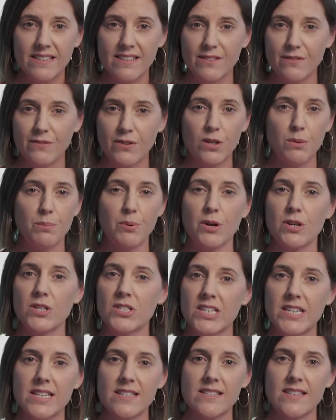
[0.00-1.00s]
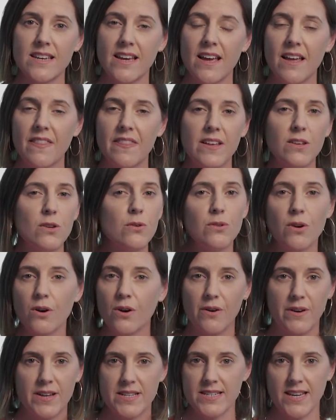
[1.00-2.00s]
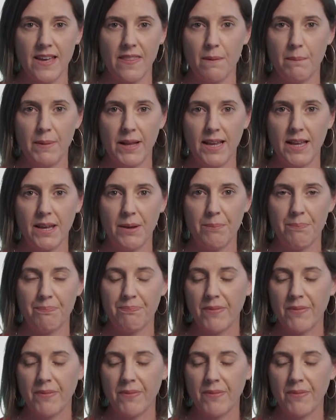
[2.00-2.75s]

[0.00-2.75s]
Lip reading: for your project, then you're not going to get the money.